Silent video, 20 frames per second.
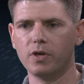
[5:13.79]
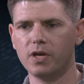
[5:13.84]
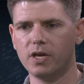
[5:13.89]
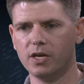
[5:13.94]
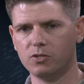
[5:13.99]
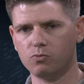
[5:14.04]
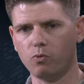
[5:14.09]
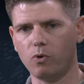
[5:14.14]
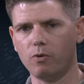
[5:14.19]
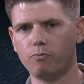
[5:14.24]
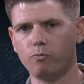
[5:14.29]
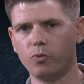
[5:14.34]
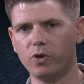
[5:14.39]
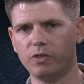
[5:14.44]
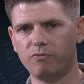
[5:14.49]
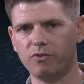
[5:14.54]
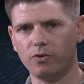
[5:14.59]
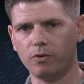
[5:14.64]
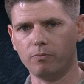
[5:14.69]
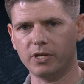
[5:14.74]
is what we
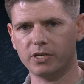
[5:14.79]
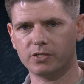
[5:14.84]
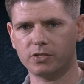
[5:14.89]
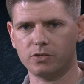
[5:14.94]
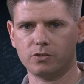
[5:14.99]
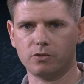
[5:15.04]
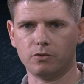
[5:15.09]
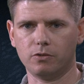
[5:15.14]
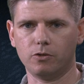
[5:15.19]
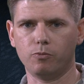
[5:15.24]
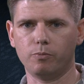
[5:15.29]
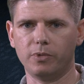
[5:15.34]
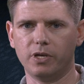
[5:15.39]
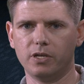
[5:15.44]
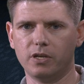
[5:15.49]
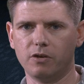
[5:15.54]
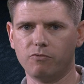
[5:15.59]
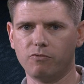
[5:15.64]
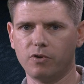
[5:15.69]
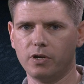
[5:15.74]
feel makes us a little bit
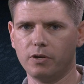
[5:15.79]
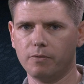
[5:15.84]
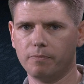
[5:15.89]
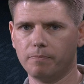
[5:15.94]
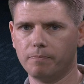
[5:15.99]
different.